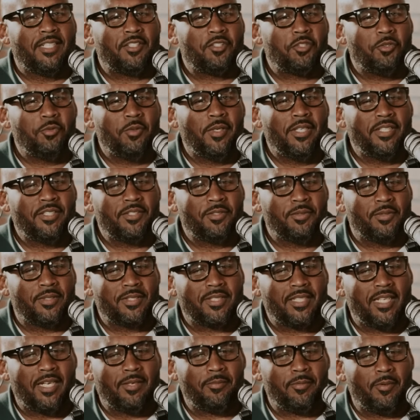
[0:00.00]
and 2 insurance
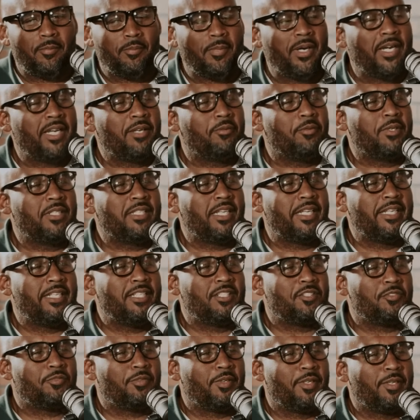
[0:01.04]
companies. Money wasn't an
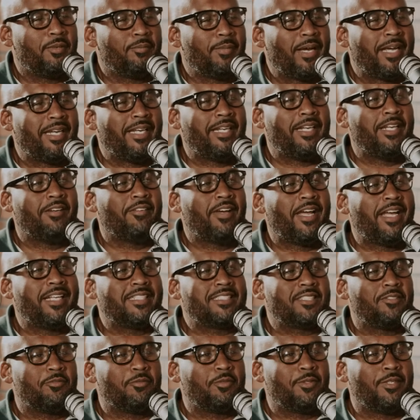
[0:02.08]
issue for him. I didn't ever
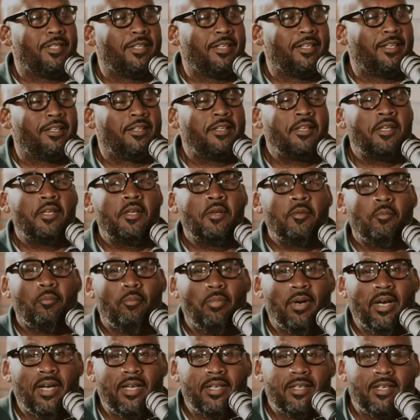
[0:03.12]
ask him for none,
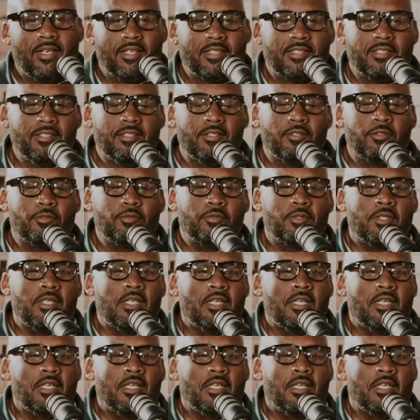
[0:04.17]
but I should have.